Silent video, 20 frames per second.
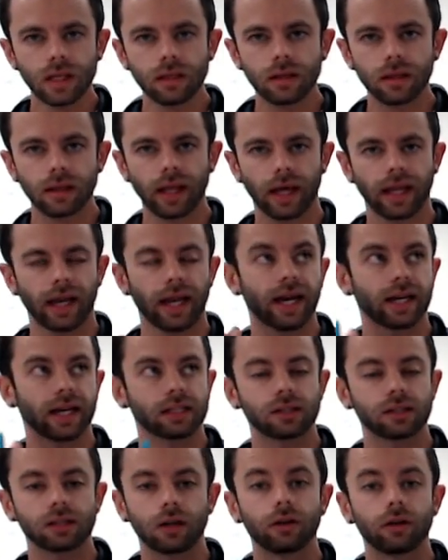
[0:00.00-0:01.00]
that
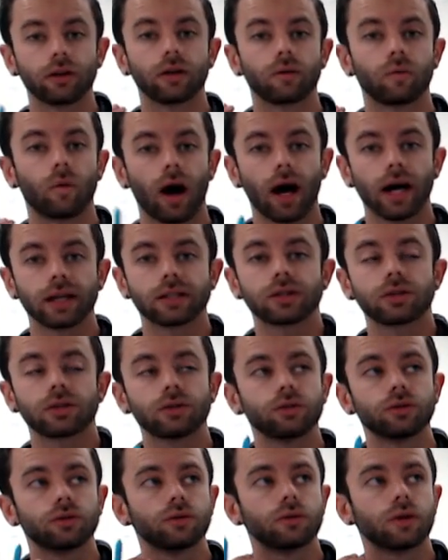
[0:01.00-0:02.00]
x or the
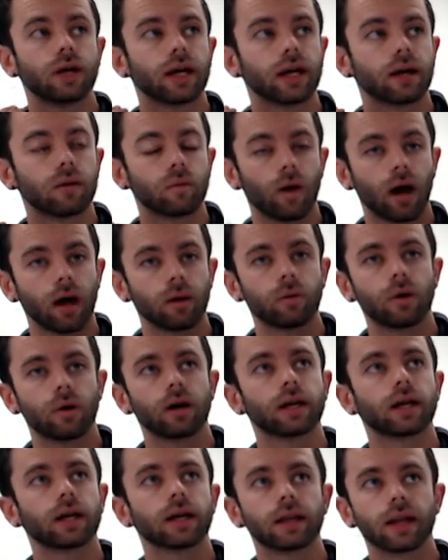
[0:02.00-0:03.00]
y2 and
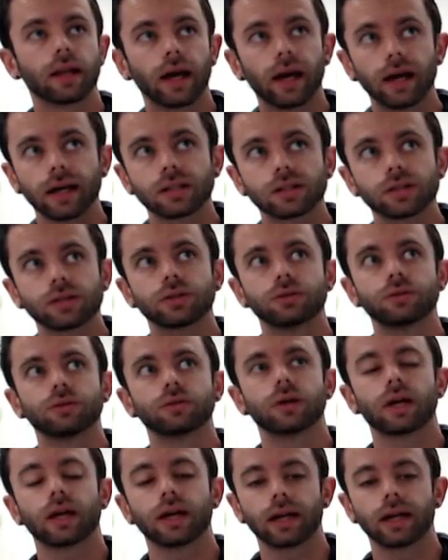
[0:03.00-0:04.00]
y1 and the
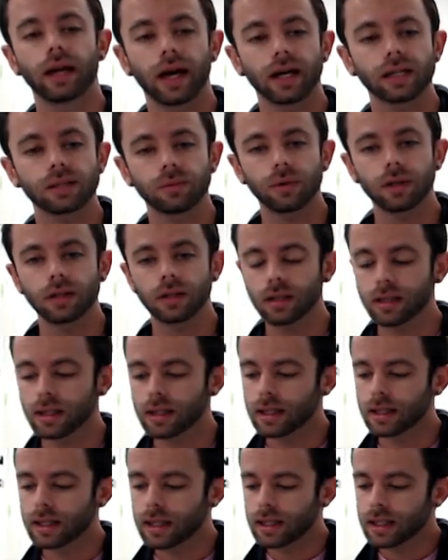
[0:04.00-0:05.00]
x2 and x1
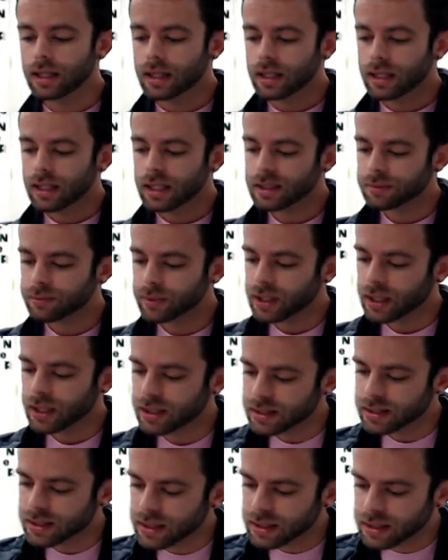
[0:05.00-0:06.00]
is
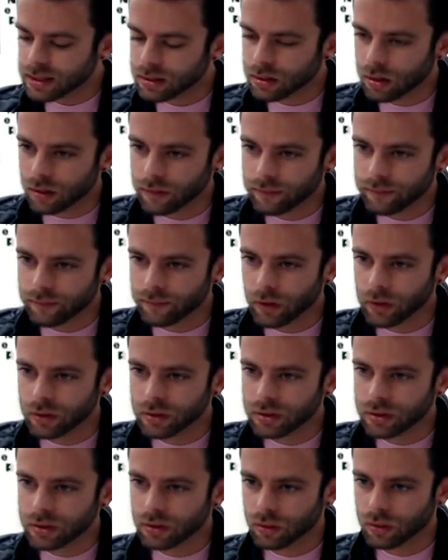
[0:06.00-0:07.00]
because this is our
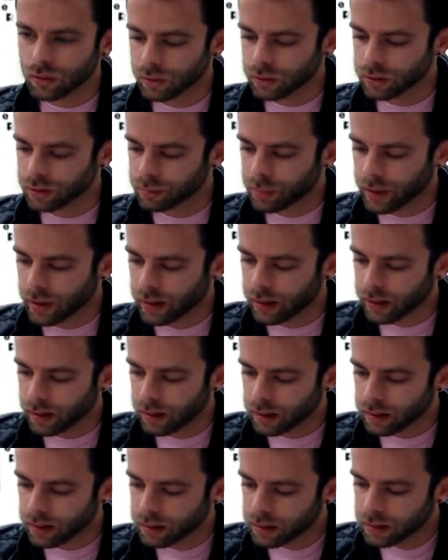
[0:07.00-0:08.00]
first ordered
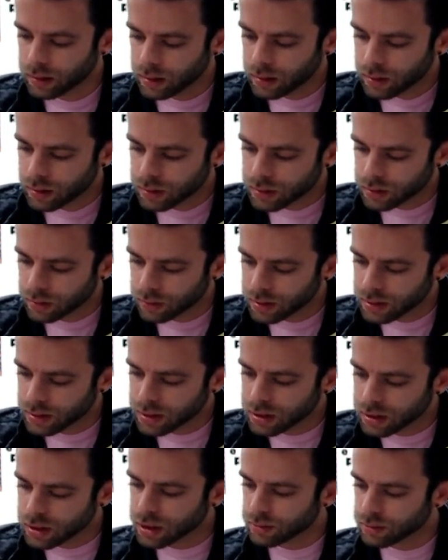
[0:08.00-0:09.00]
pair. So this
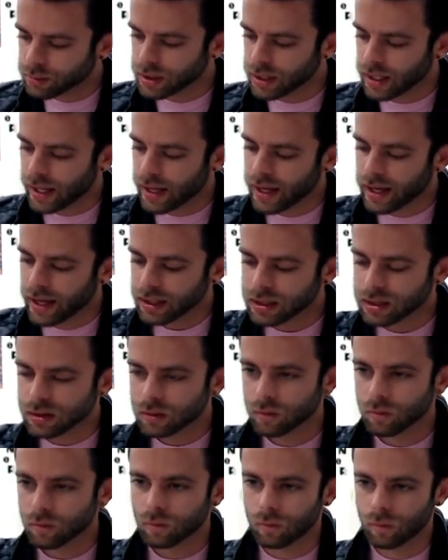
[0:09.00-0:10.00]
is going to be
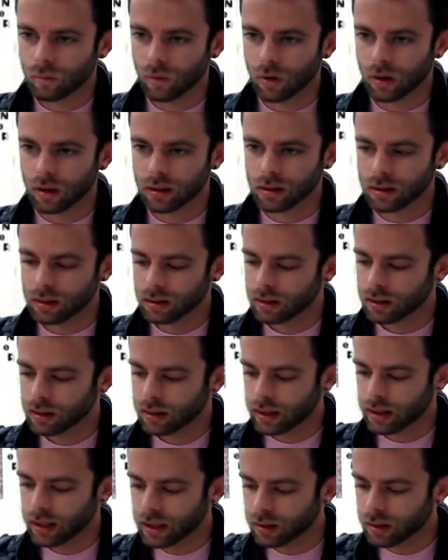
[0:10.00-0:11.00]
x1
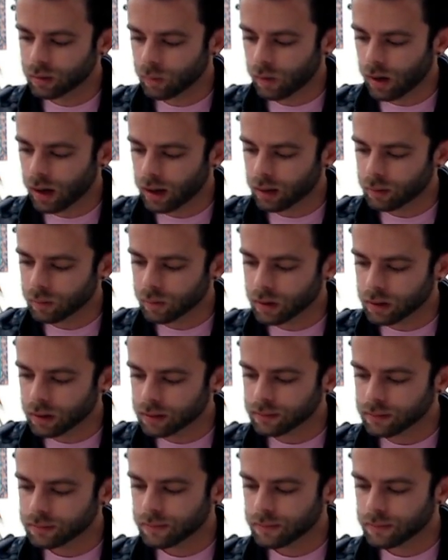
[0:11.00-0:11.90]
and y1.